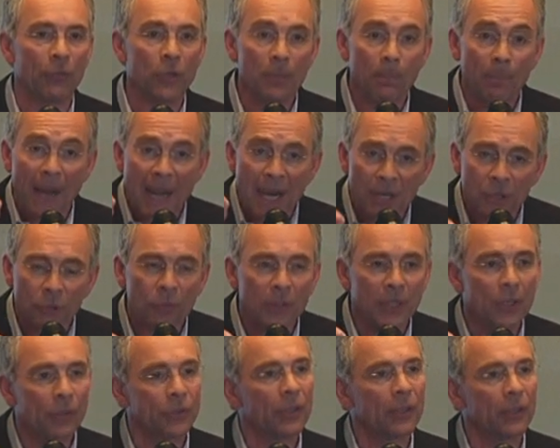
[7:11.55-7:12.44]
You pay a
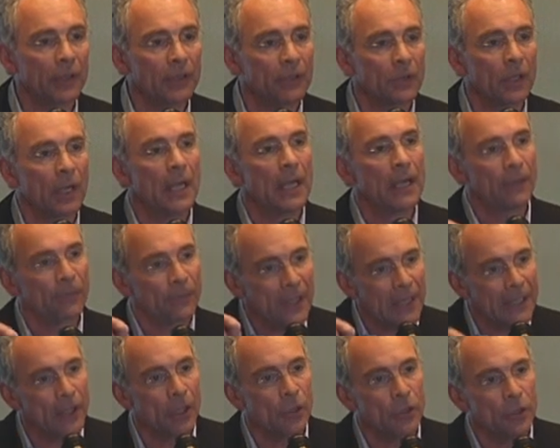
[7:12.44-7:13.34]
street utility
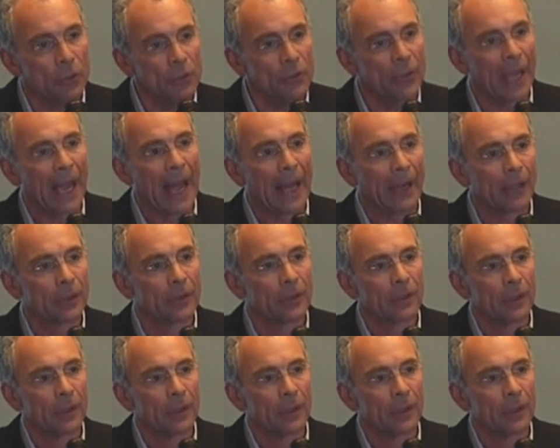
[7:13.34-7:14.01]
fee to do that.